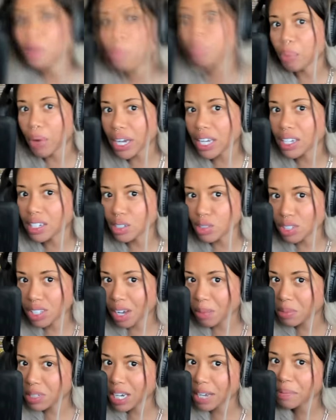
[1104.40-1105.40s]
Breaking news
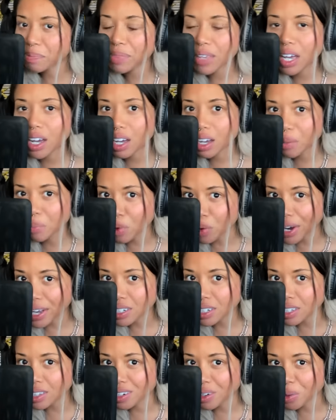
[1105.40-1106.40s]
update.
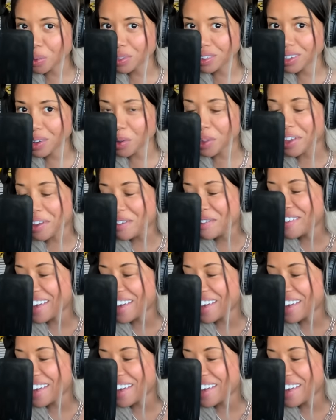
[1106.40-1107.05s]
Miranda, the girl with the only